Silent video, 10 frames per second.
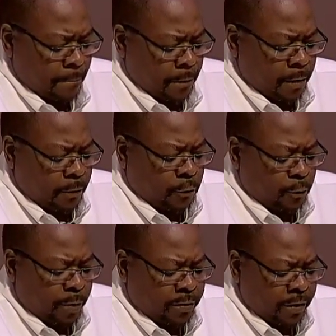It
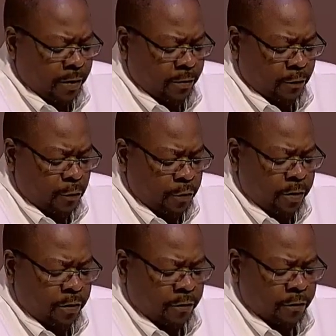took my dad 2
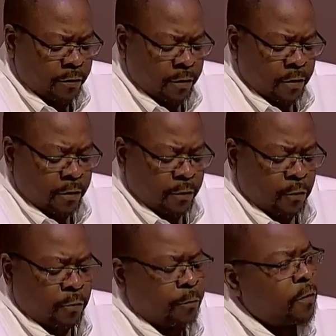years to
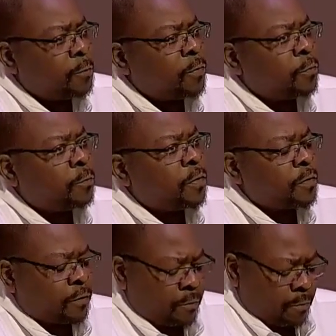convince me to
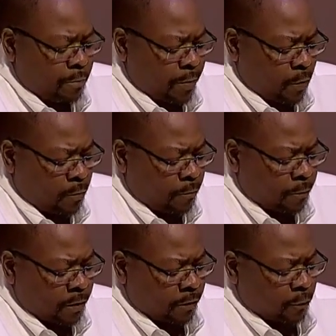visit my home
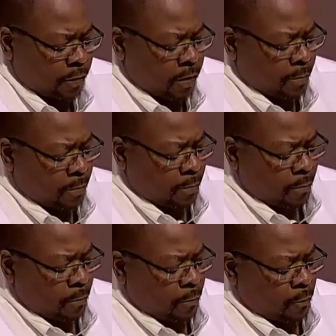village with him.
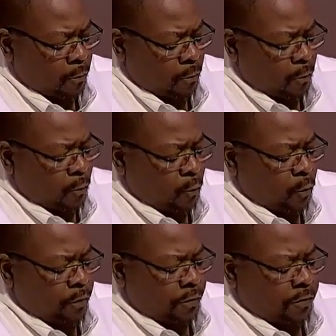
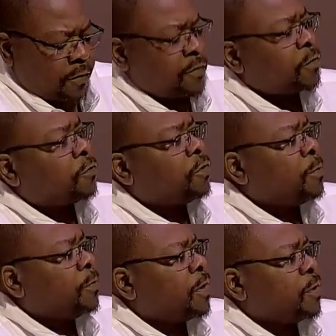Was this just a
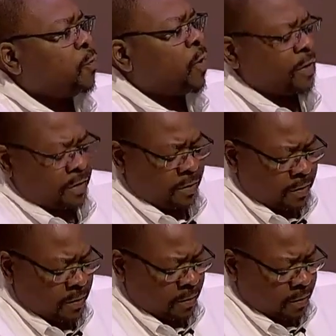trip he wanted
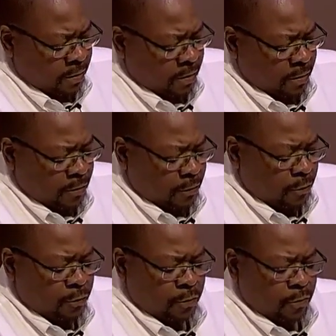to
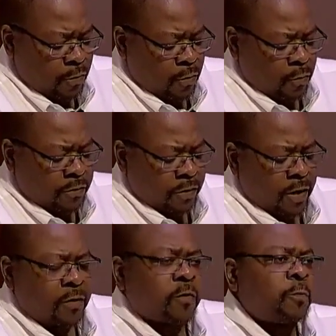do, or was
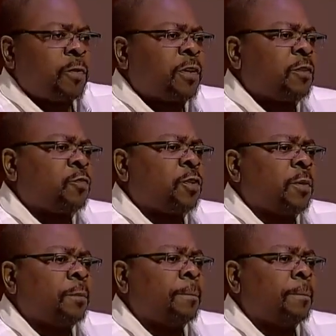God speaking to him?